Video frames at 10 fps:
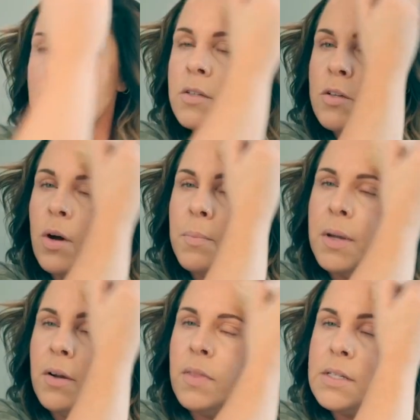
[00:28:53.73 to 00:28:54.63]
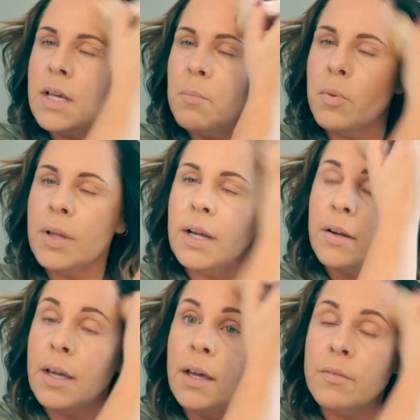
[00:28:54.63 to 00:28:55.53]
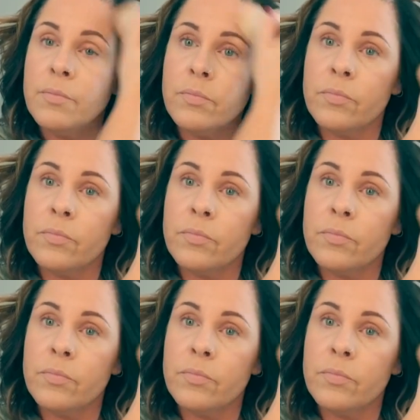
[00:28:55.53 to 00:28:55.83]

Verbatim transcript: So up here in the temple area,